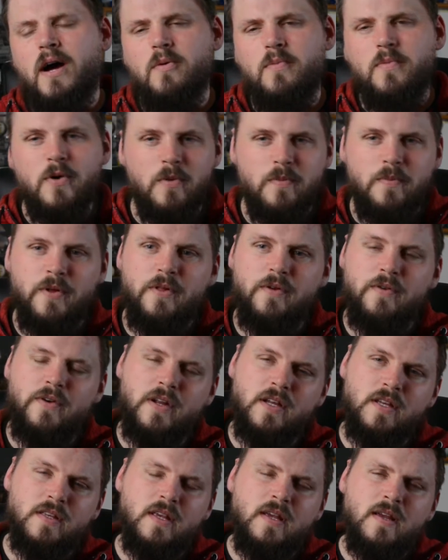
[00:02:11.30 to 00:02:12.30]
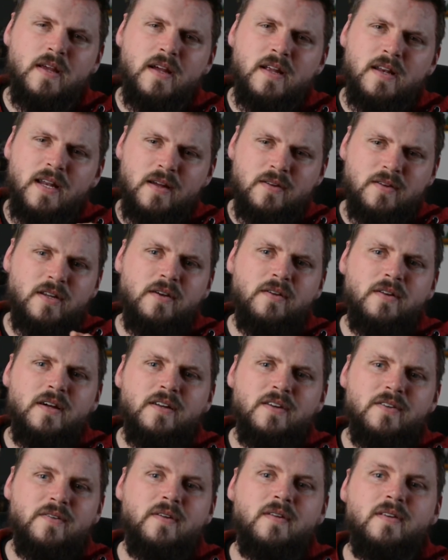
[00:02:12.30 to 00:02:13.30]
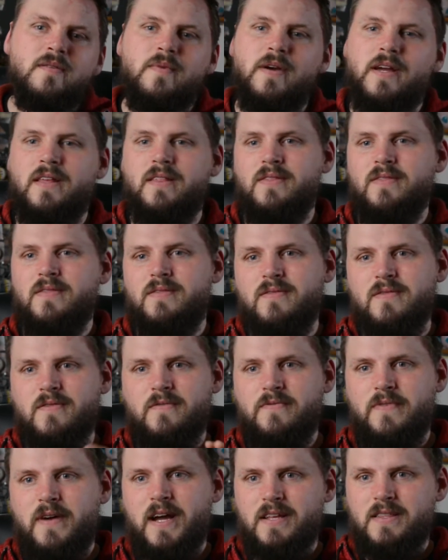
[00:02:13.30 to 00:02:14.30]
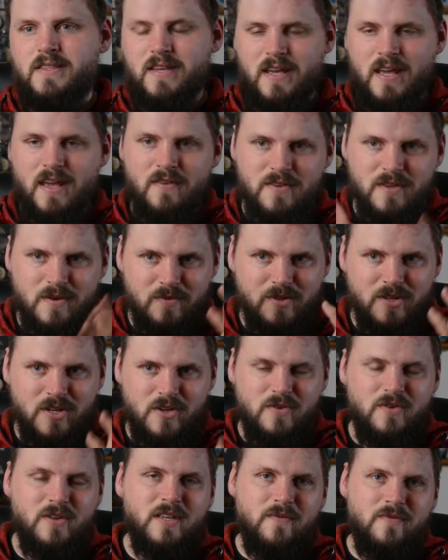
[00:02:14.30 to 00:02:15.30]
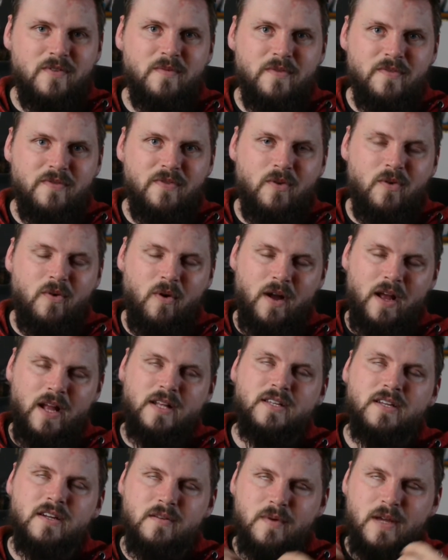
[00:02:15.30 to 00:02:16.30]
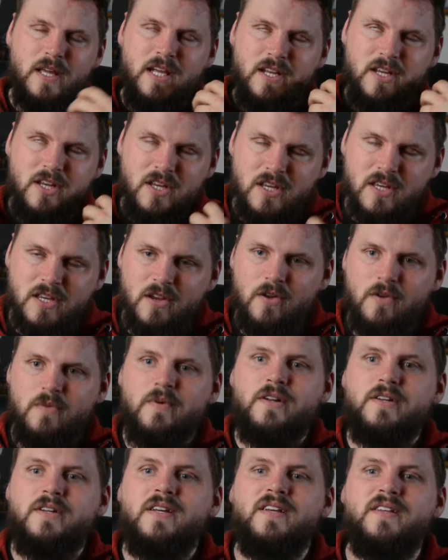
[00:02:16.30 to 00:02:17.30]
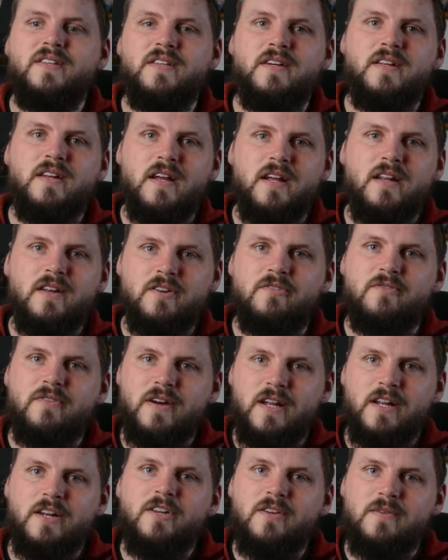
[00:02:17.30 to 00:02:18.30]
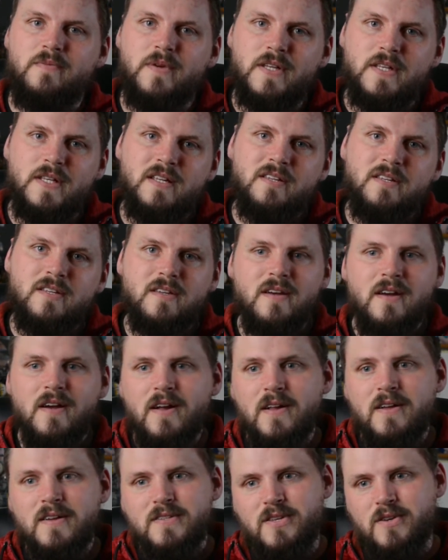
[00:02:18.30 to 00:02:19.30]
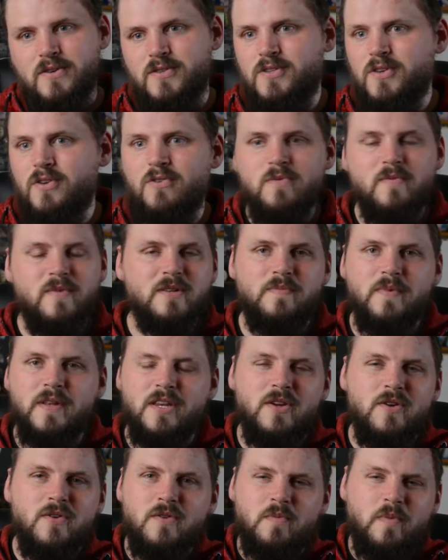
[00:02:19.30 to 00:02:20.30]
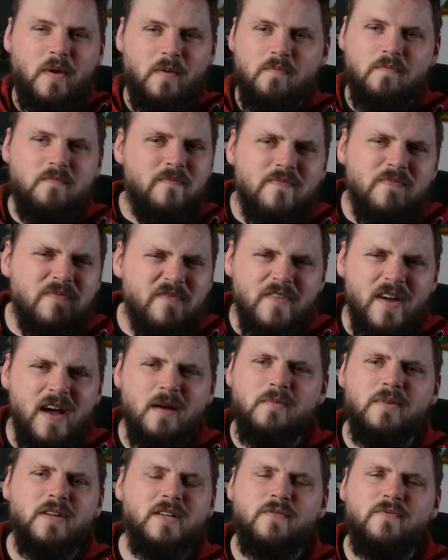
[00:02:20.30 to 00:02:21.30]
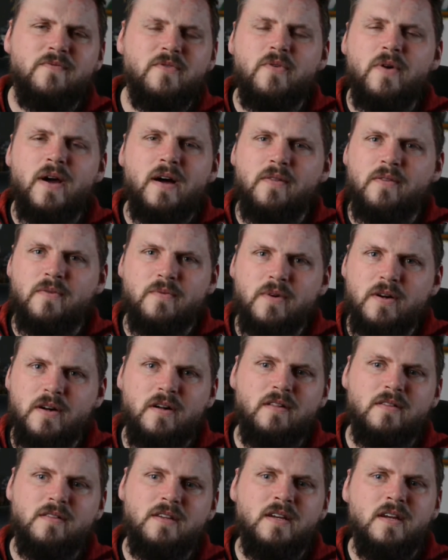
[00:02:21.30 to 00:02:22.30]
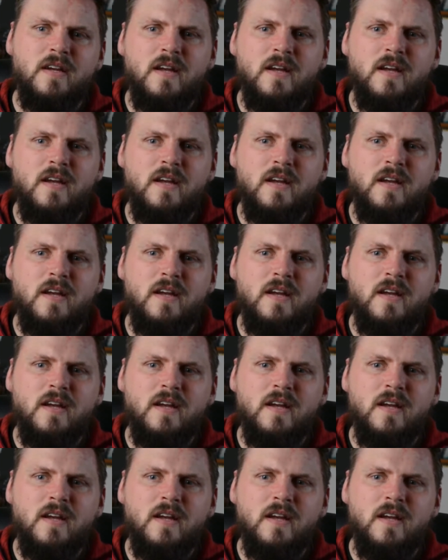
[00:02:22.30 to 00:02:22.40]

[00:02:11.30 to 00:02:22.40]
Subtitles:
popular it is. Now don't underestimate the fact that if someone's used something before, it's going to make it so much easier to integrate into your business. So Zoom has been used by families throughout the world,